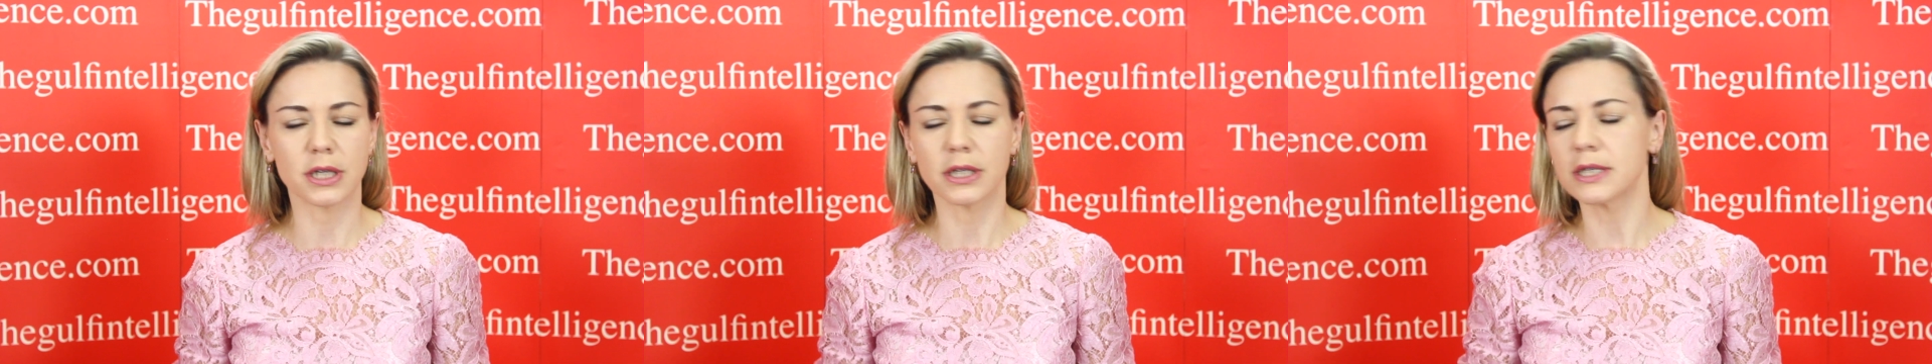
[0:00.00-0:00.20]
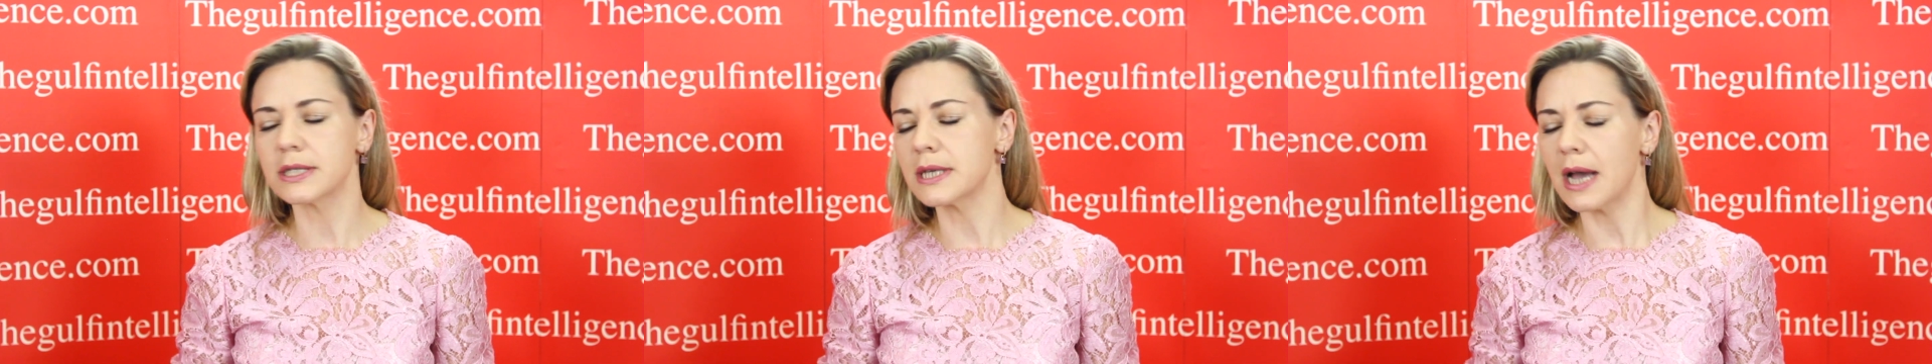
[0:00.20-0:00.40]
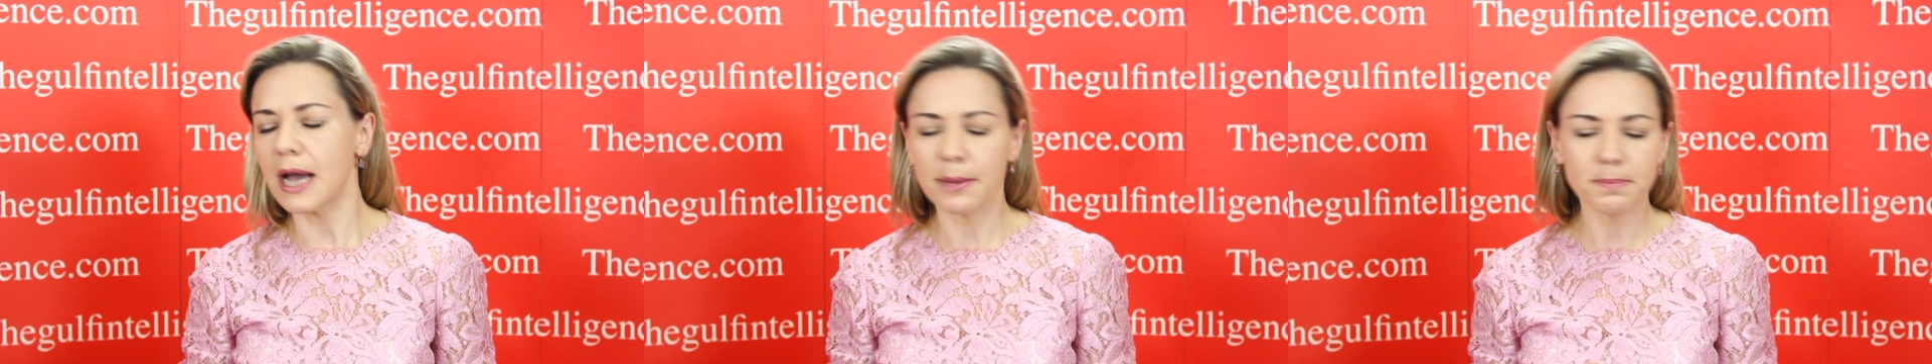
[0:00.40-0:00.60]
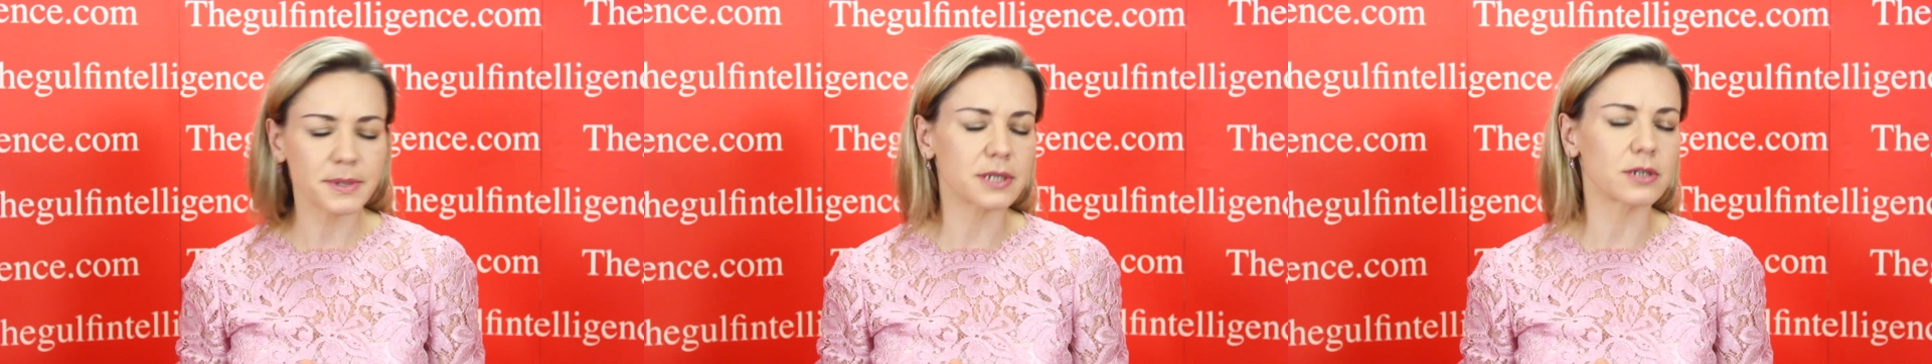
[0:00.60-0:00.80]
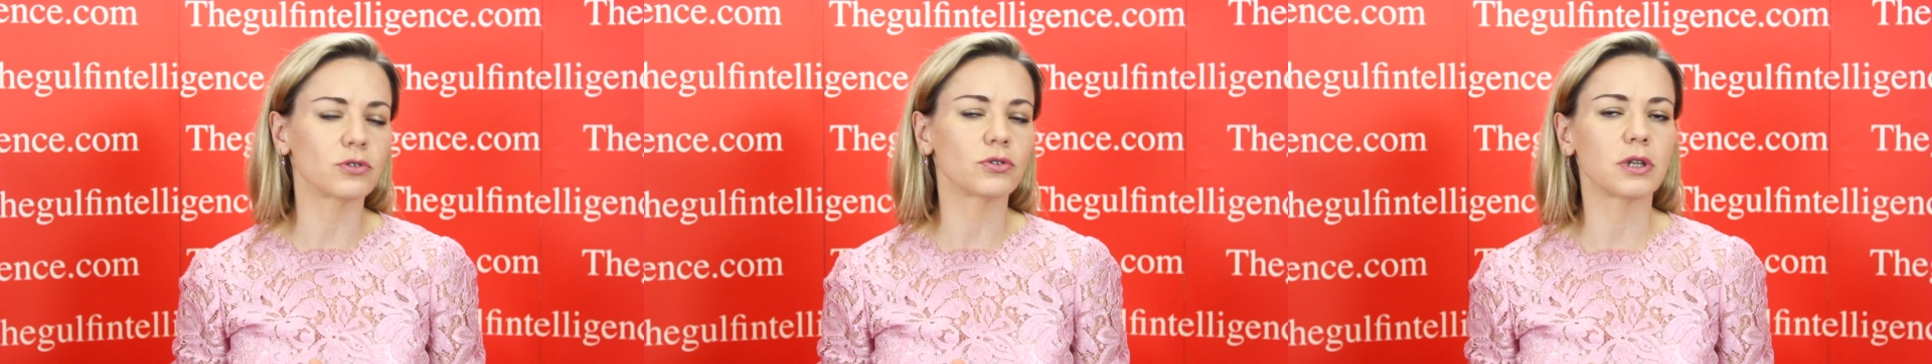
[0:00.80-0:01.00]
it is
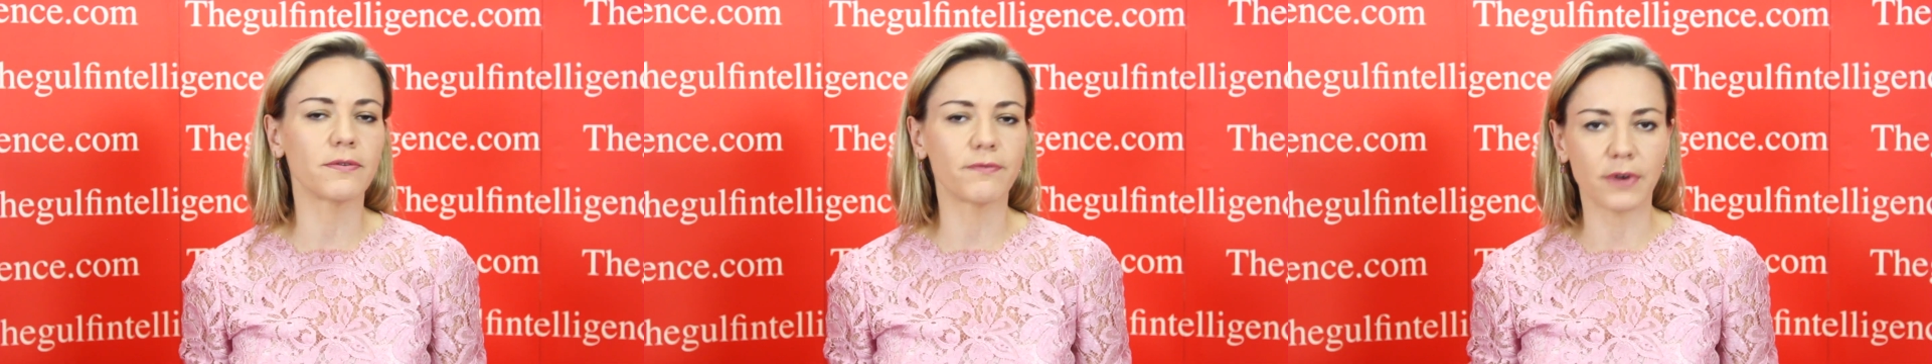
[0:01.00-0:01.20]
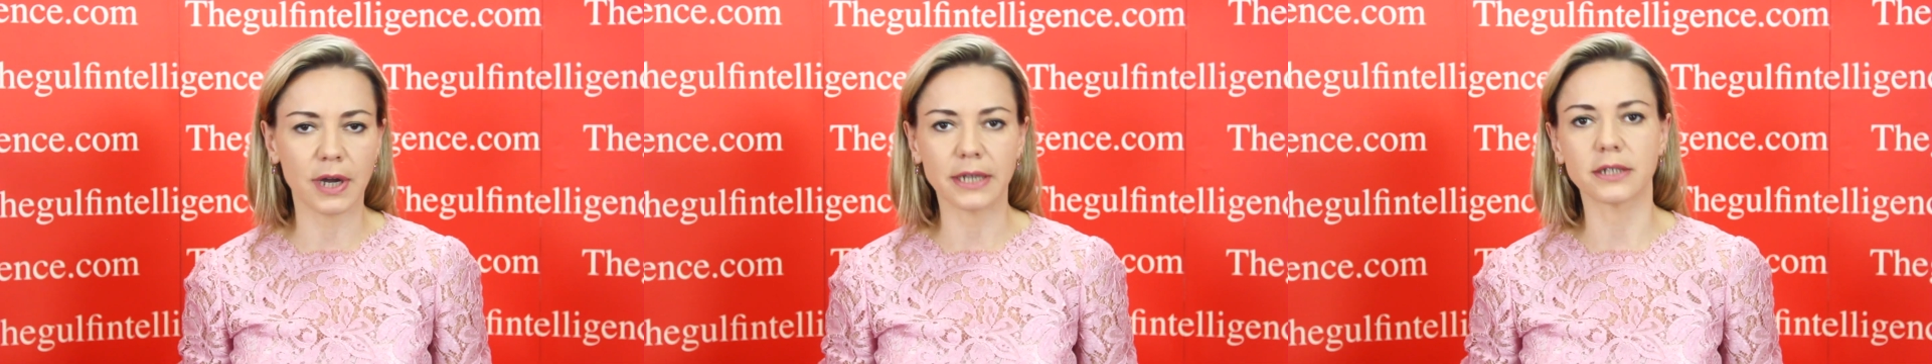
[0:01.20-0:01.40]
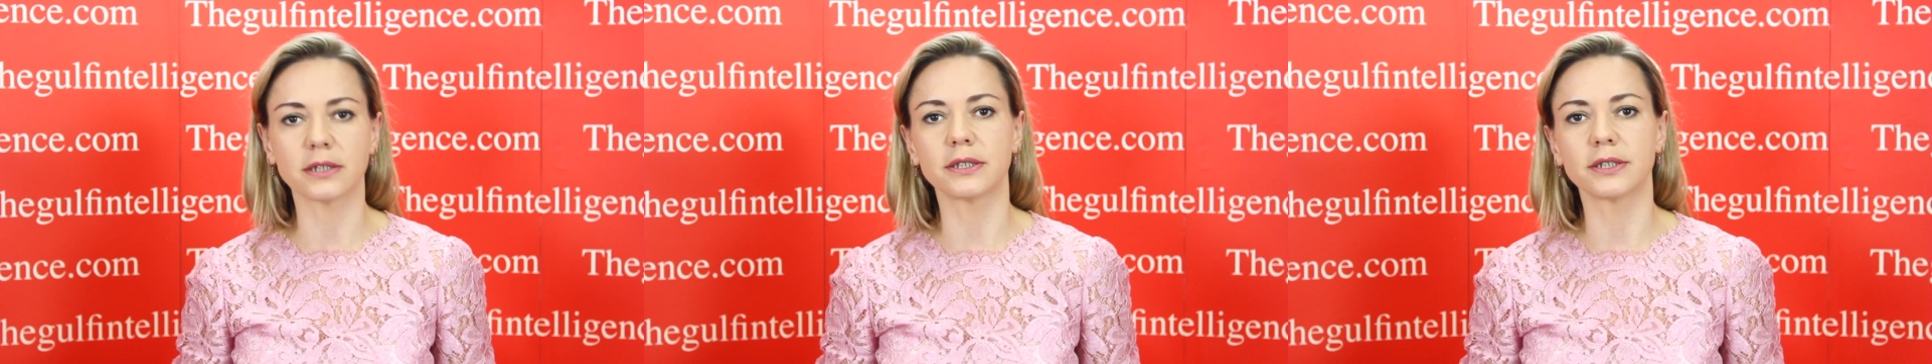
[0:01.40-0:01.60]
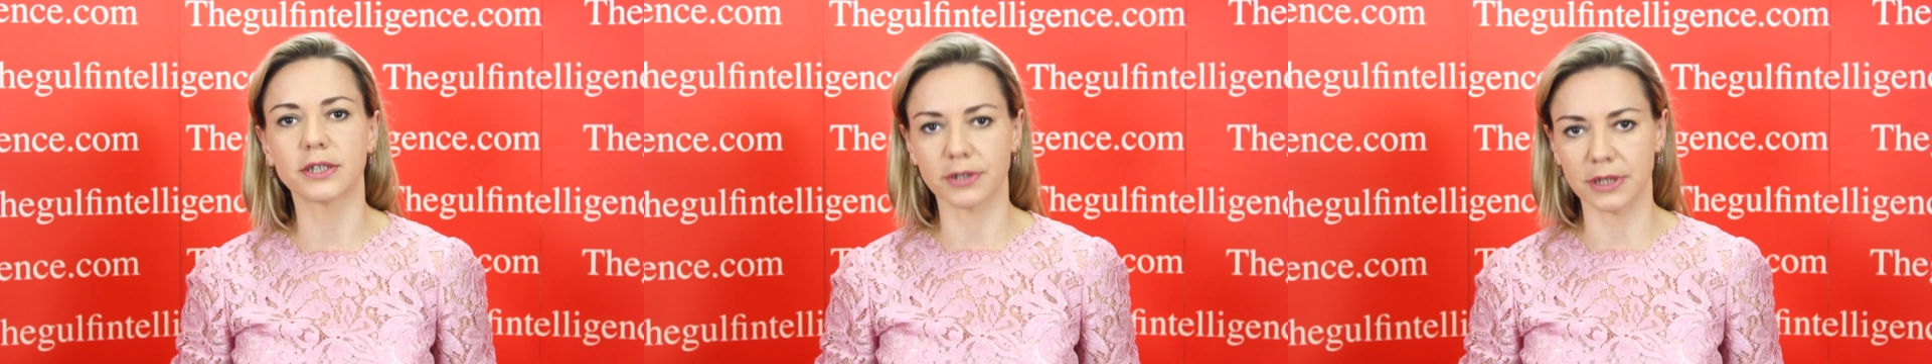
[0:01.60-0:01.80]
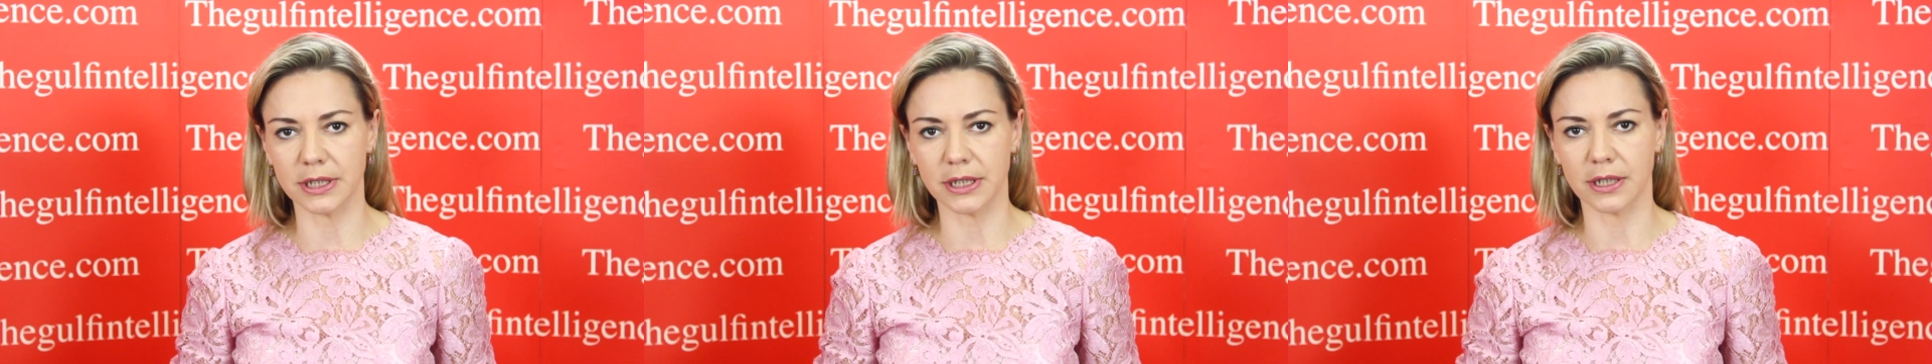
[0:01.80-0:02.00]
absolutely vital and
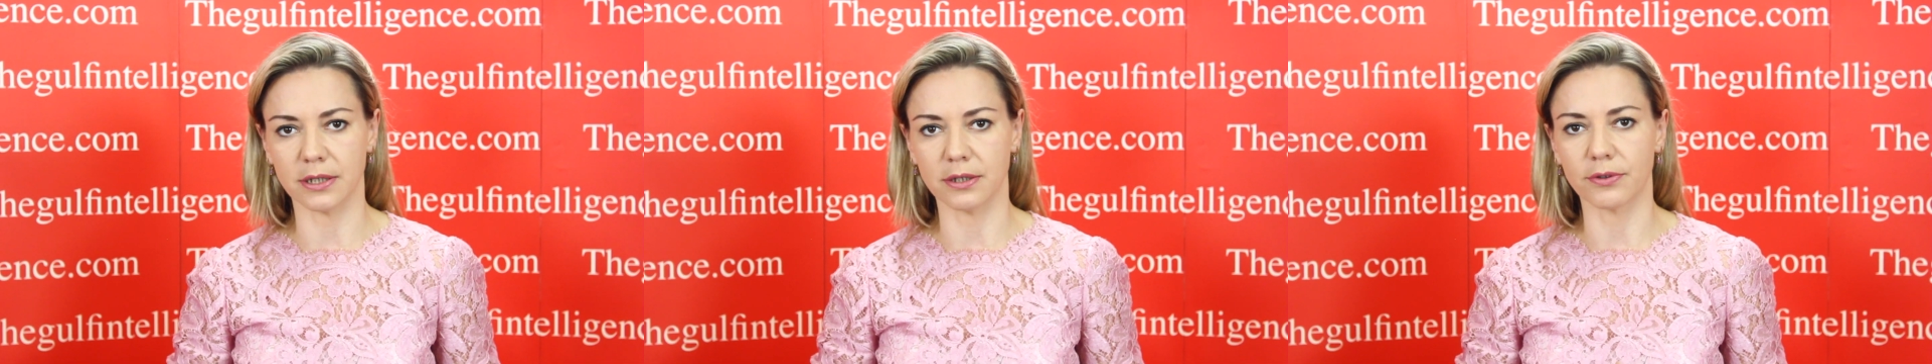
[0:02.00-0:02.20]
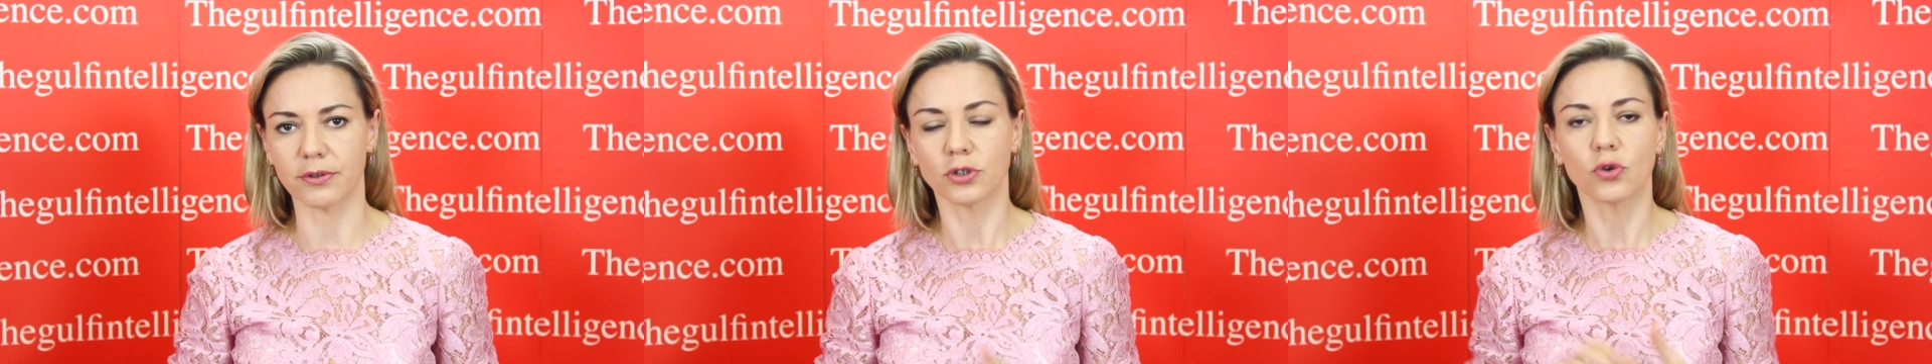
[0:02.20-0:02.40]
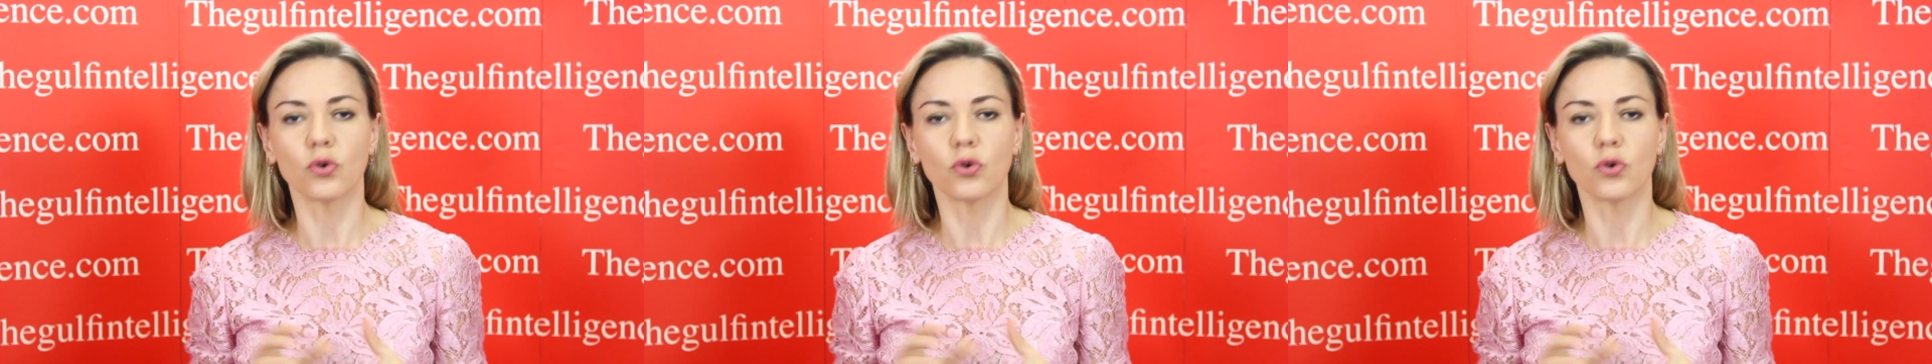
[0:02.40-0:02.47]
critical that